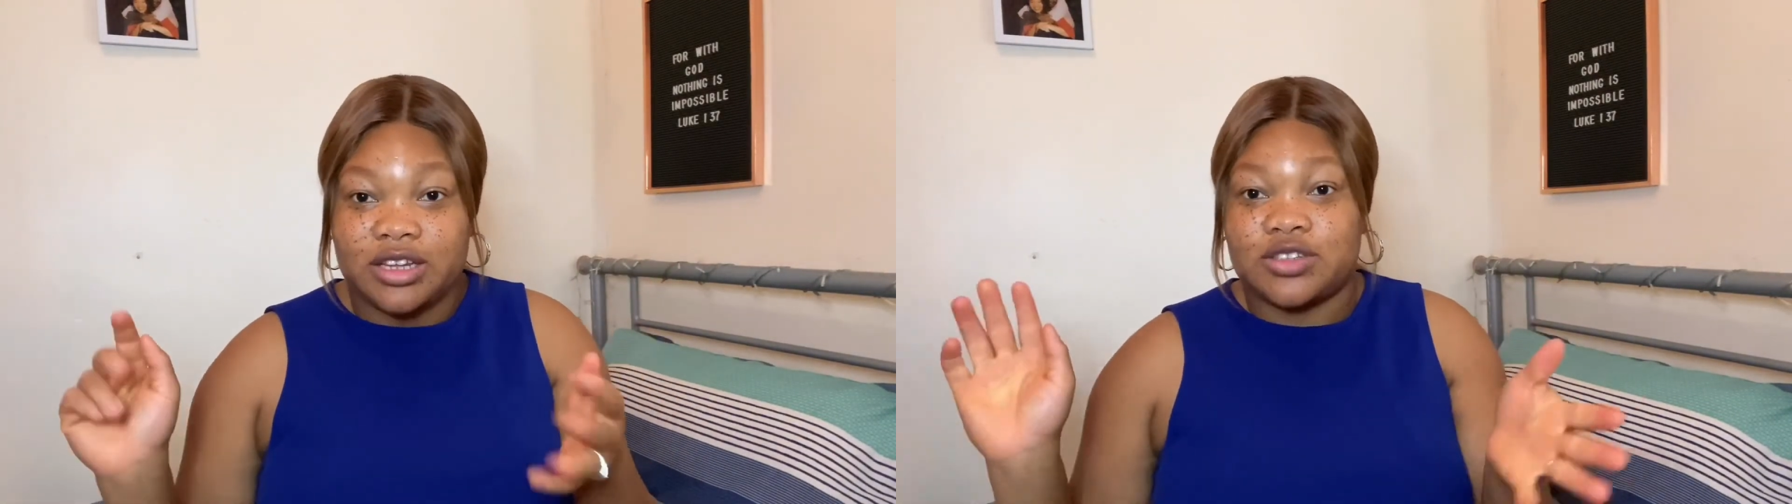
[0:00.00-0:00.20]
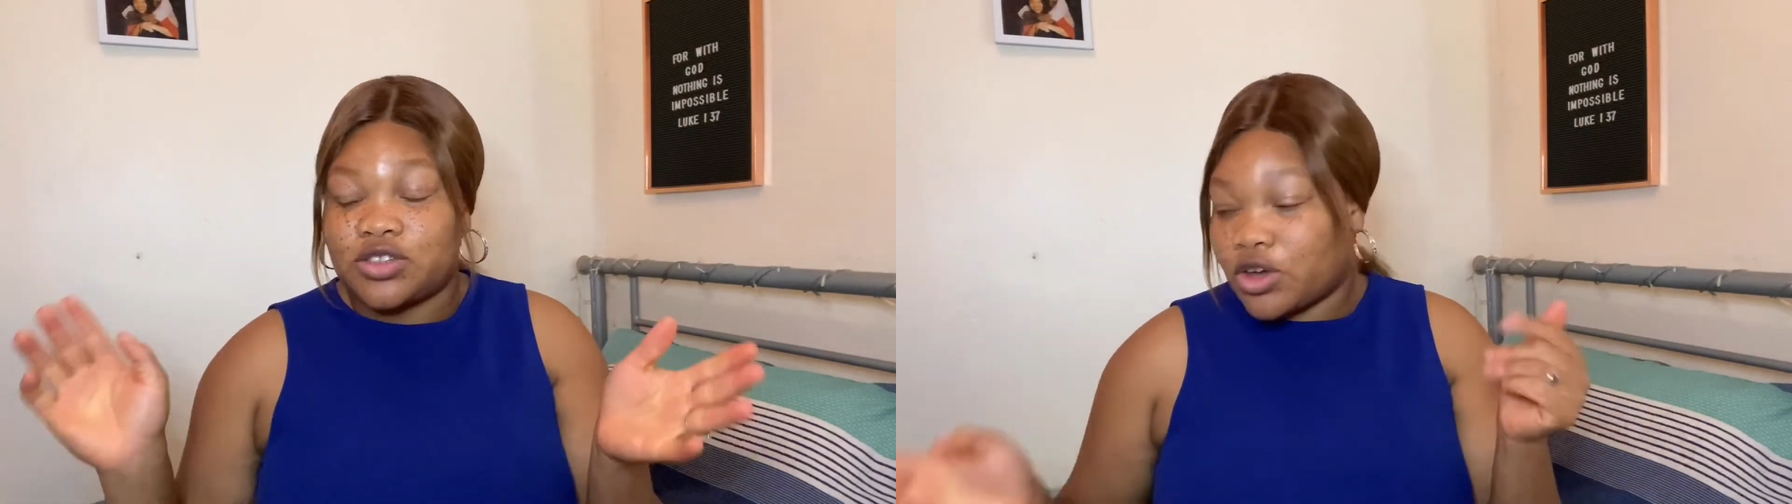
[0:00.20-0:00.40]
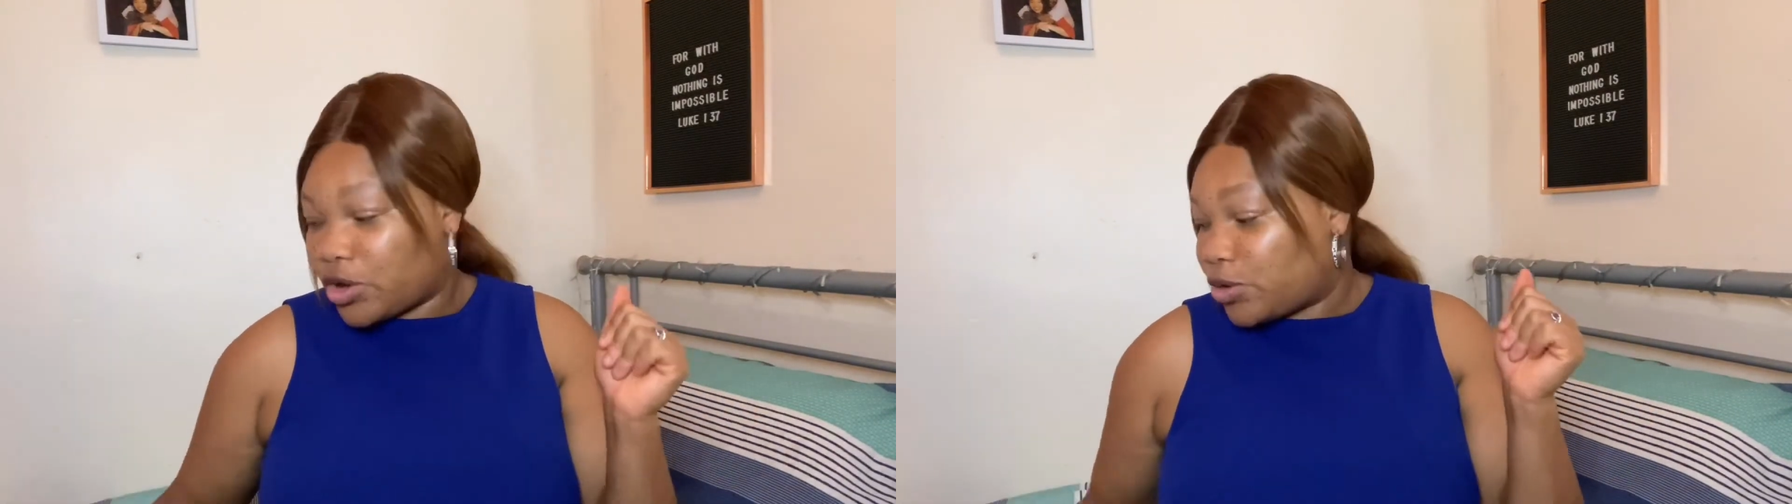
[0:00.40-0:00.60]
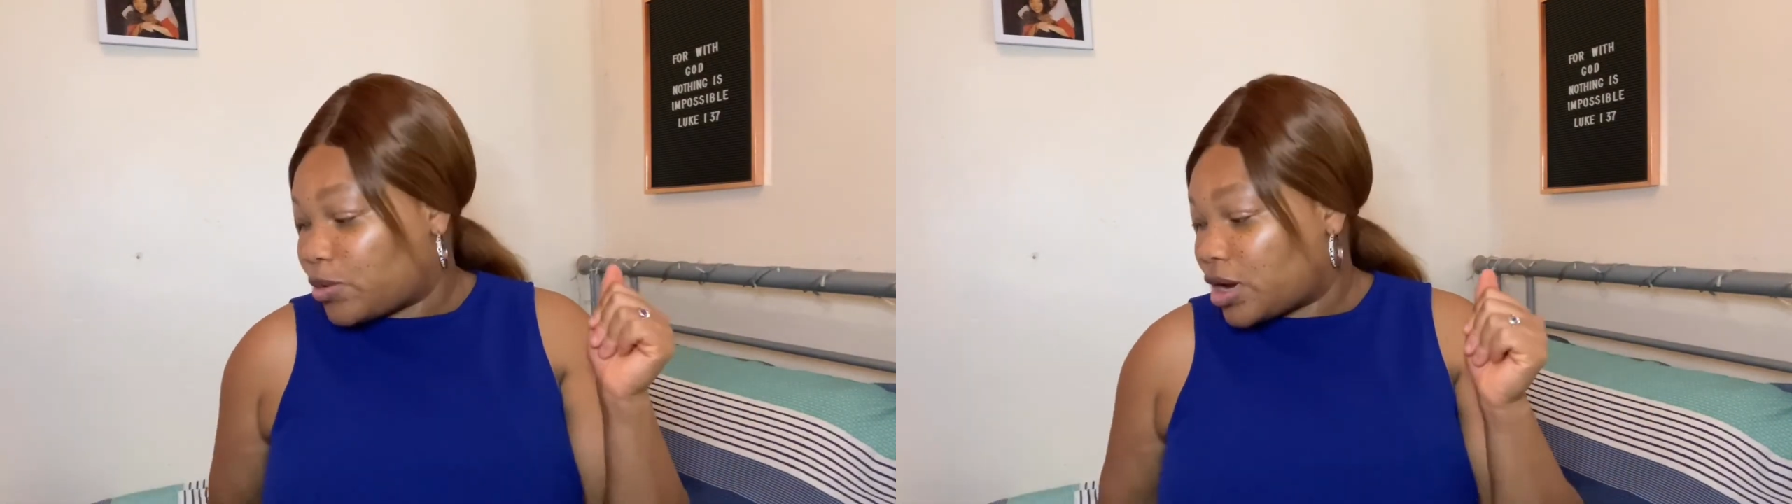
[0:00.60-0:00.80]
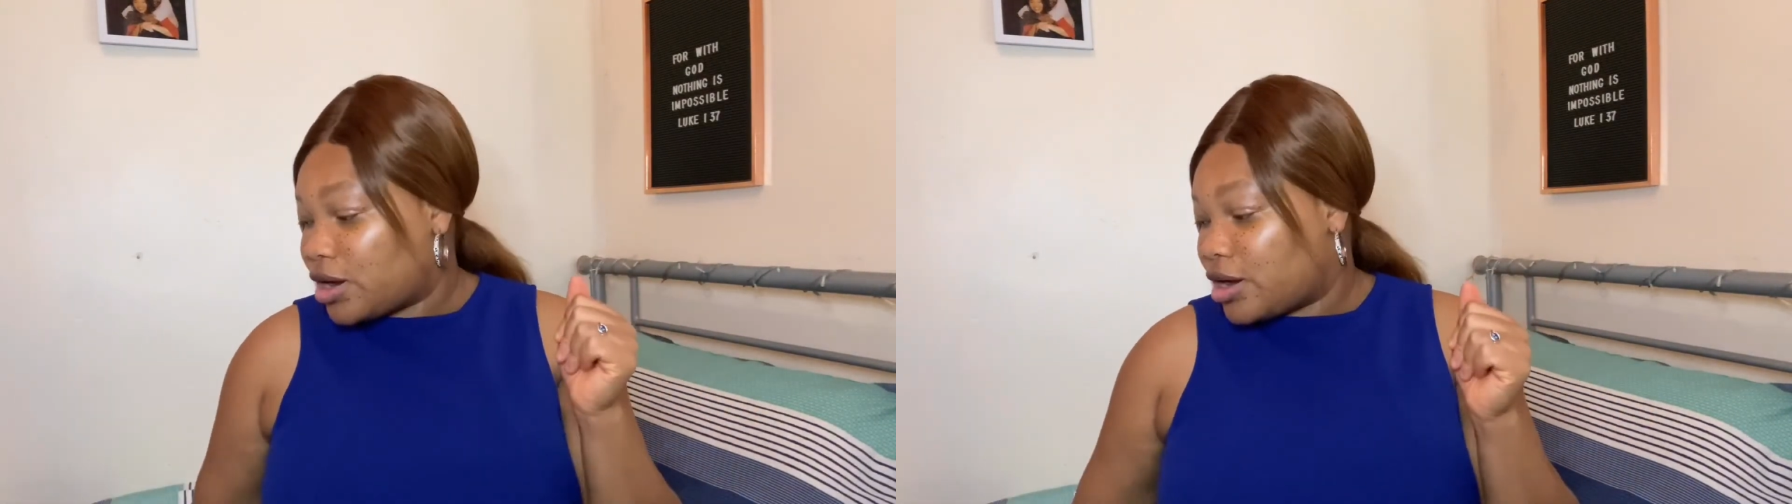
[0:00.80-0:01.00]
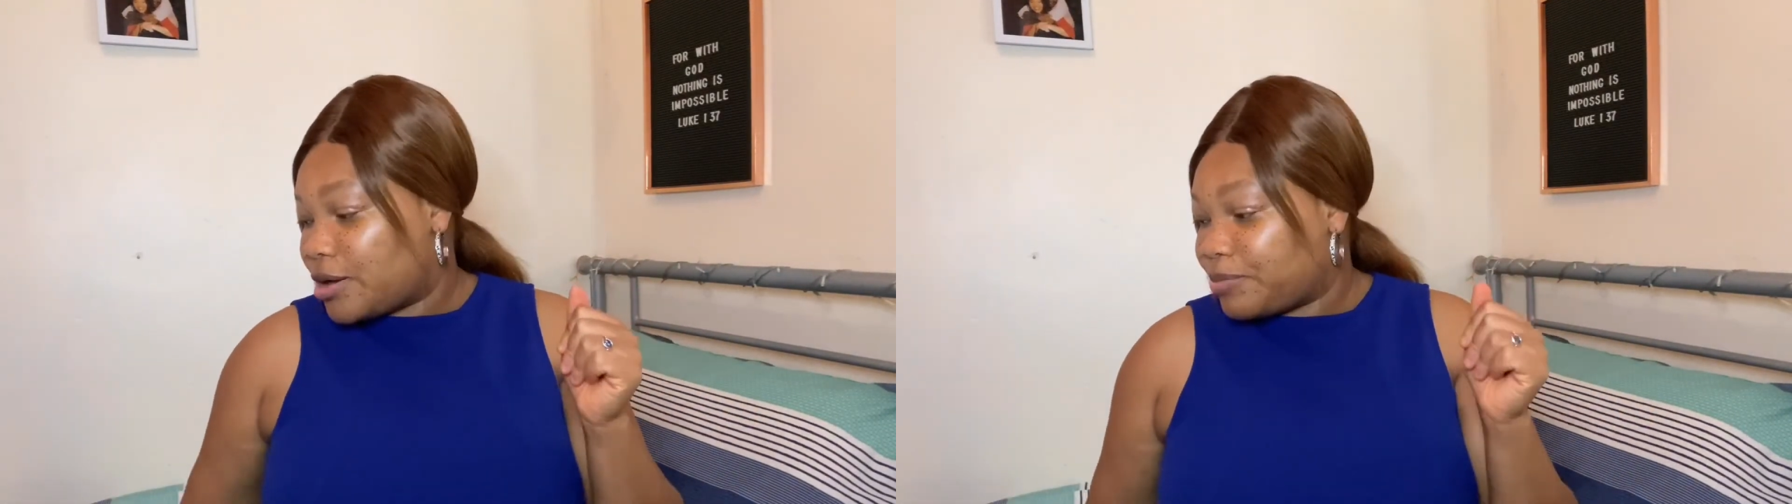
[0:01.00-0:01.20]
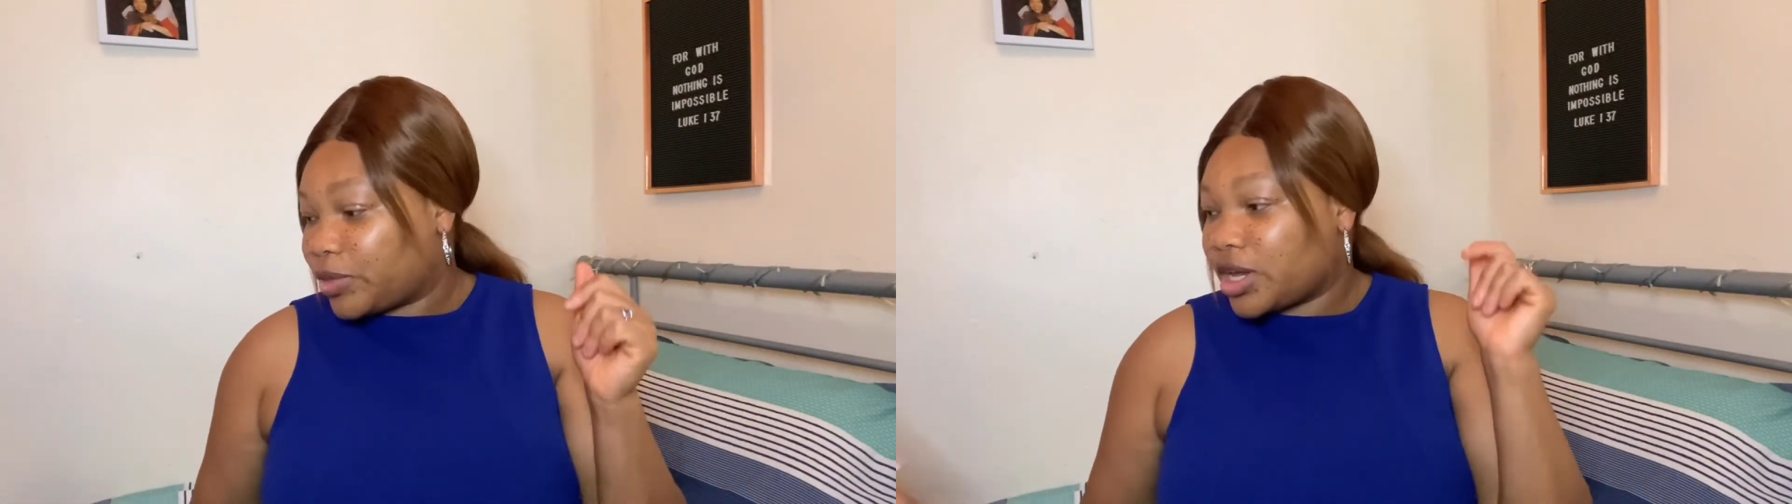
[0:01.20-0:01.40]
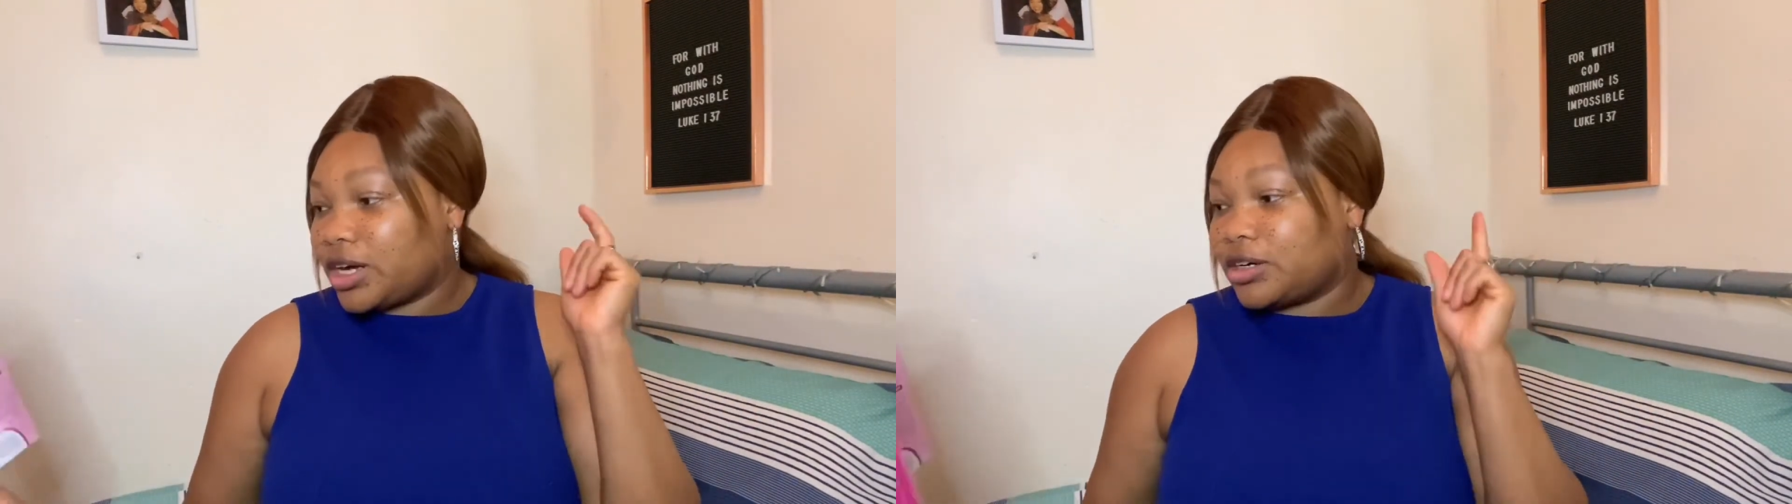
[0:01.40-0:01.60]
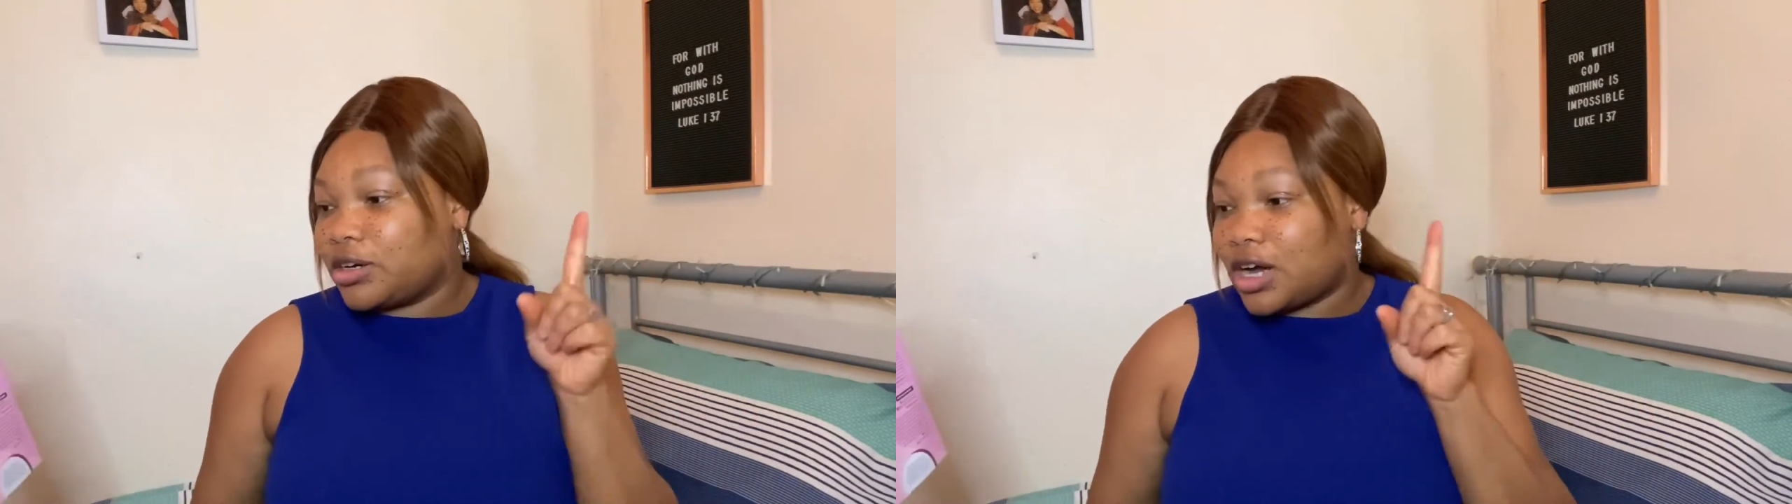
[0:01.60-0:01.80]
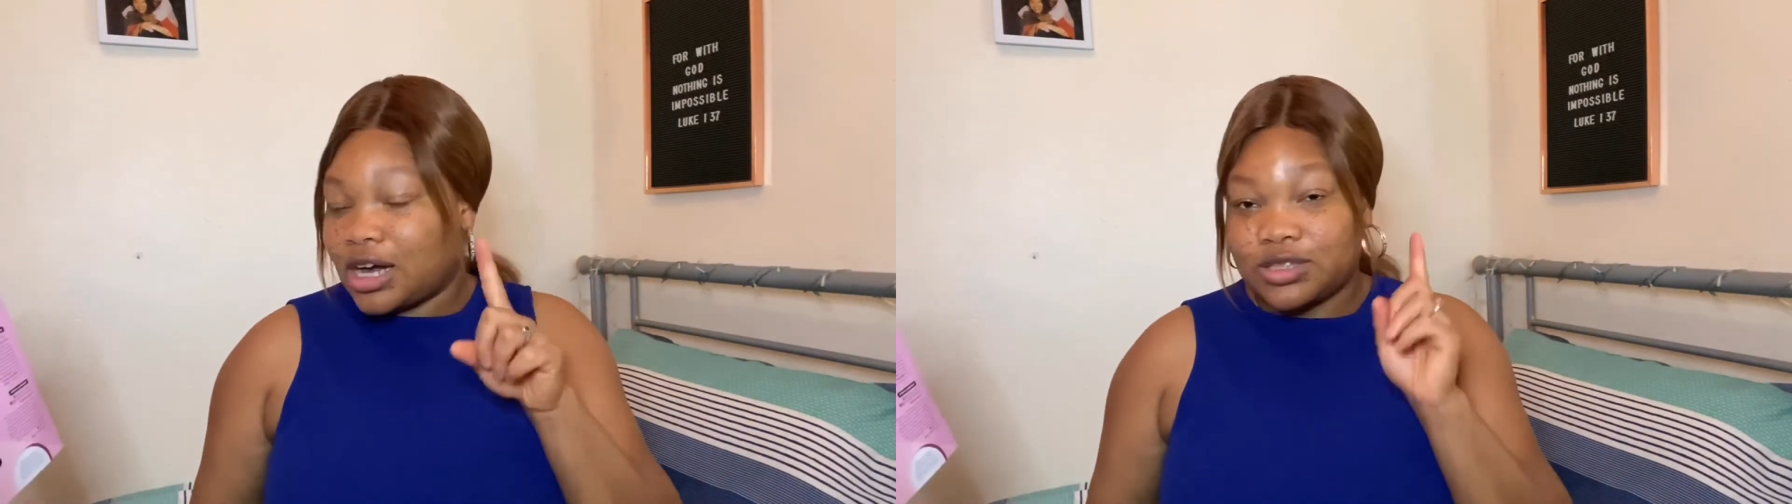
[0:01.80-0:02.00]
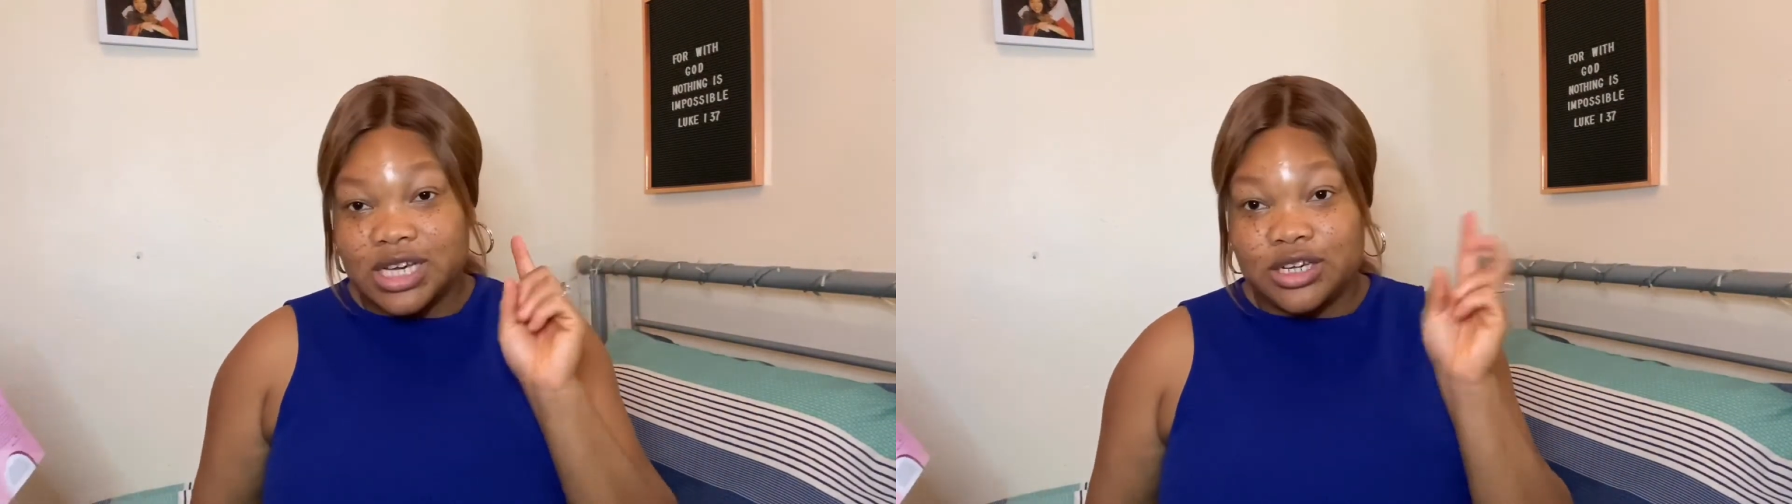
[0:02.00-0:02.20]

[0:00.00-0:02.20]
so I'll tell you